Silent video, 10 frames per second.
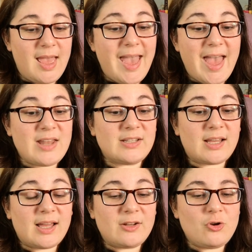and
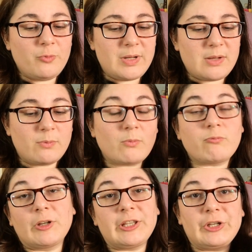nobody
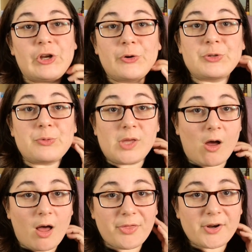really knows who the
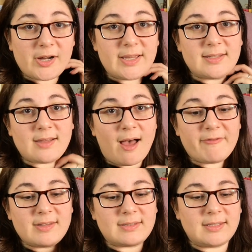author is,
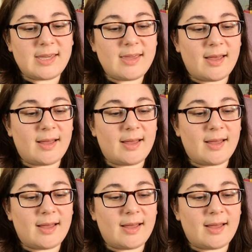obviously.